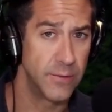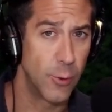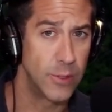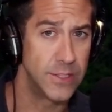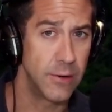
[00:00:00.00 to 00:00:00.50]
Of
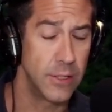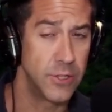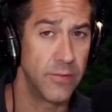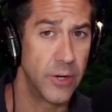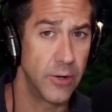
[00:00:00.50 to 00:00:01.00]
course, Derek
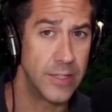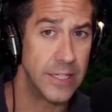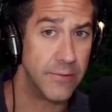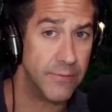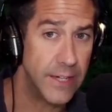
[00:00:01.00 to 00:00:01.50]
Chauvin already
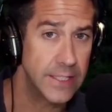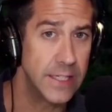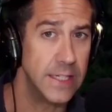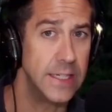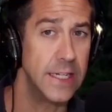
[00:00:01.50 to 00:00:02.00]
convicted